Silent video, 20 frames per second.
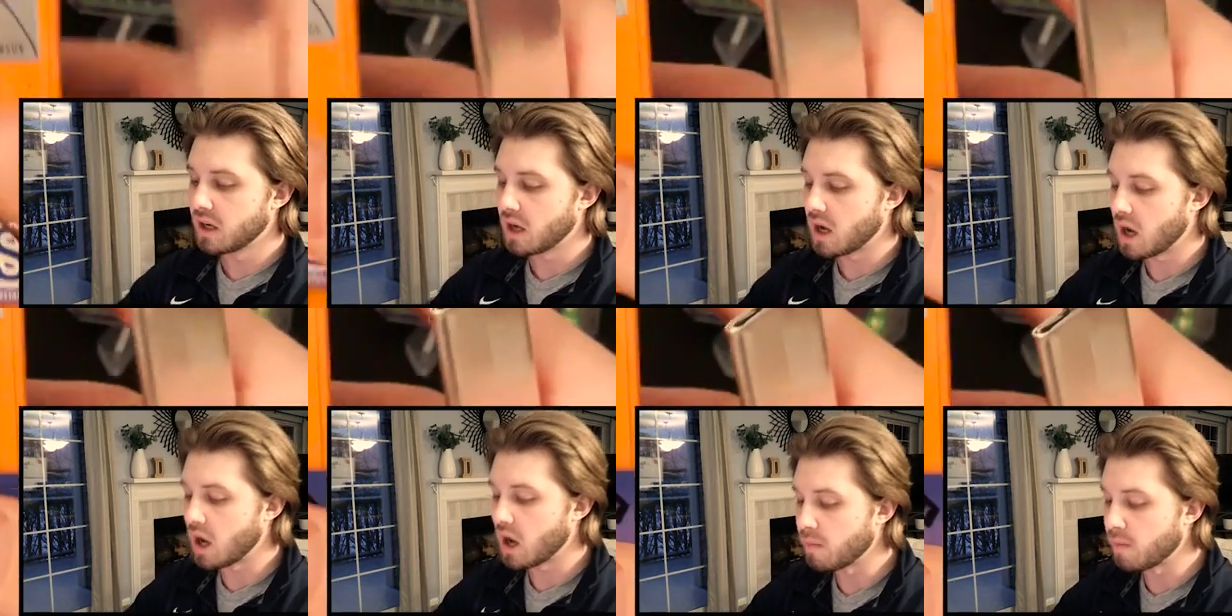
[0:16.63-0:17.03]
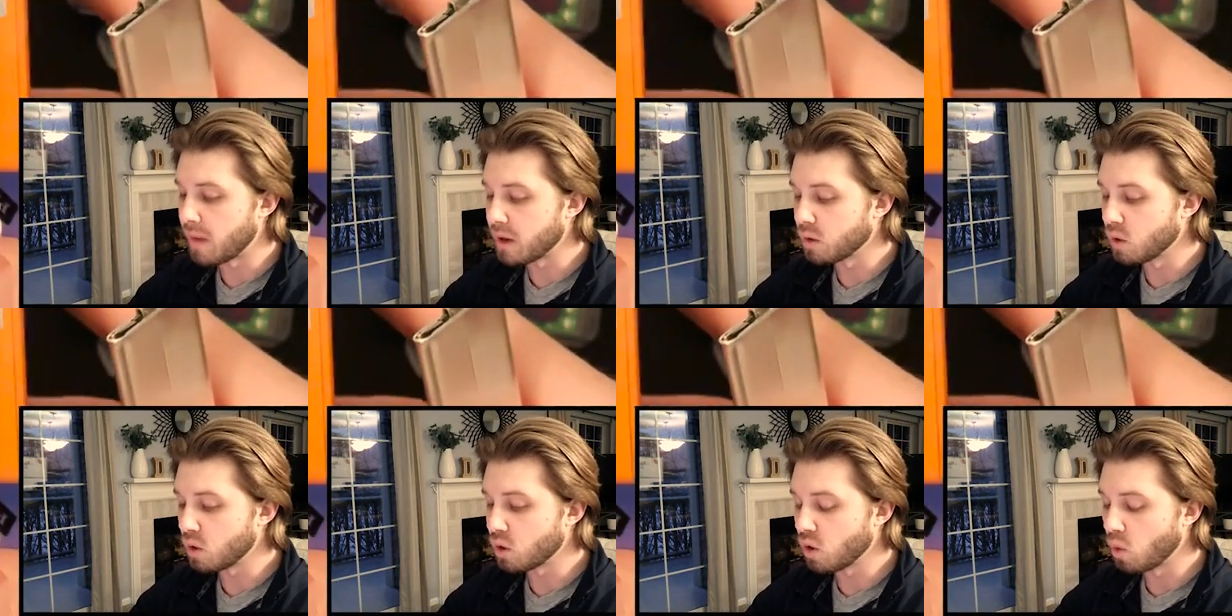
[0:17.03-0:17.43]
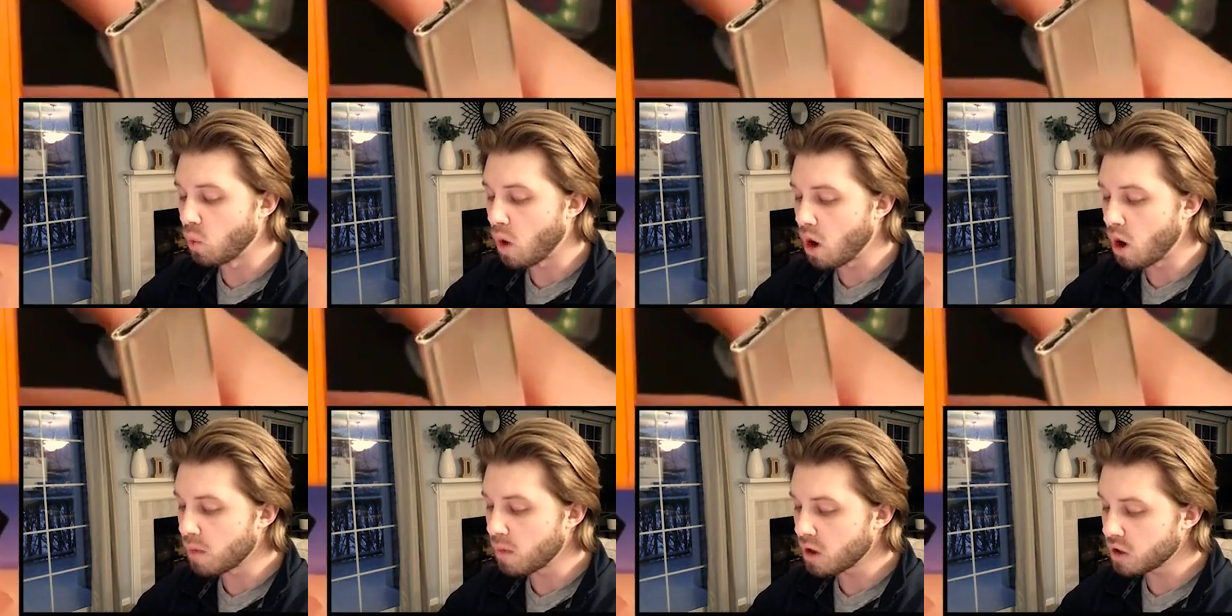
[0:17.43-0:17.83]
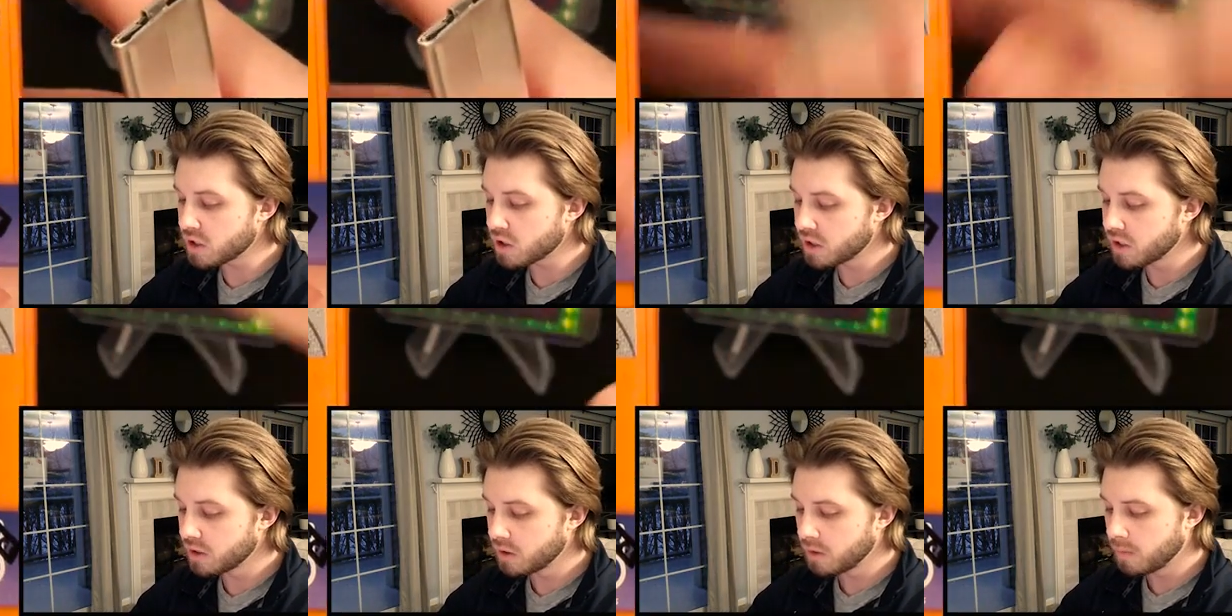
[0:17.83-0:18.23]
uh, my local Walmart.
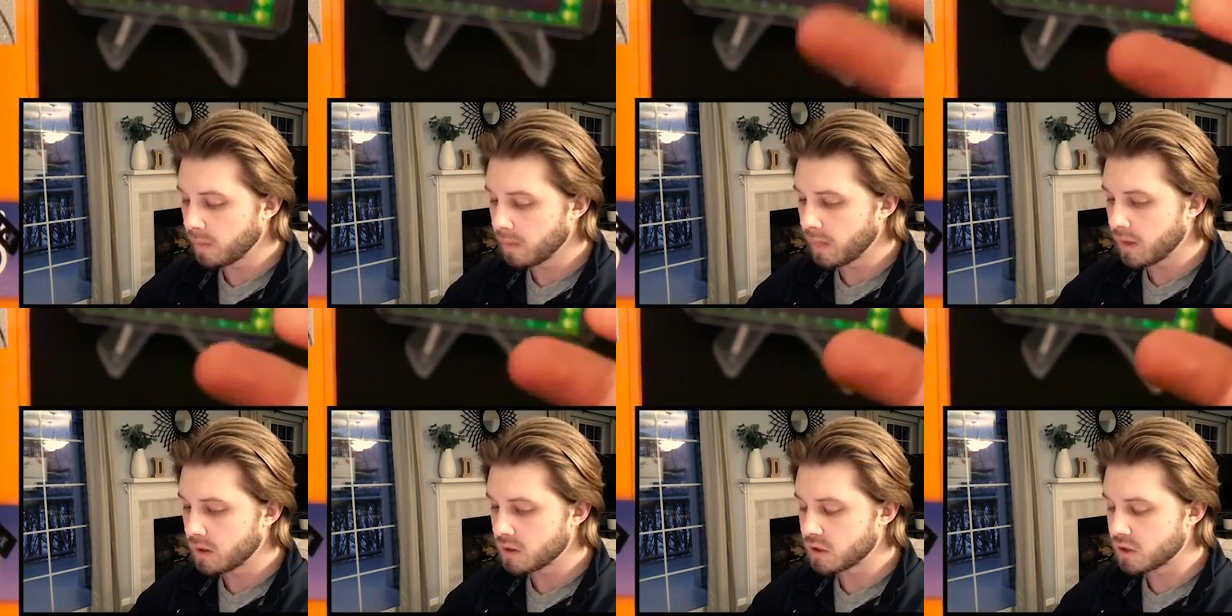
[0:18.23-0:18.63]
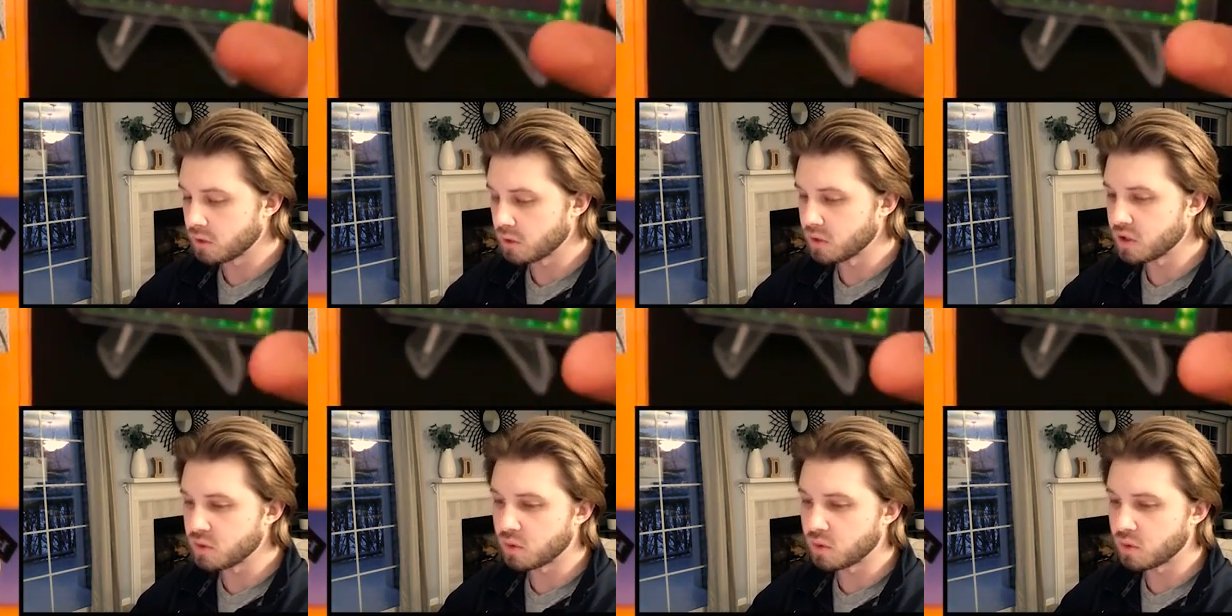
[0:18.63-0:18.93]
So these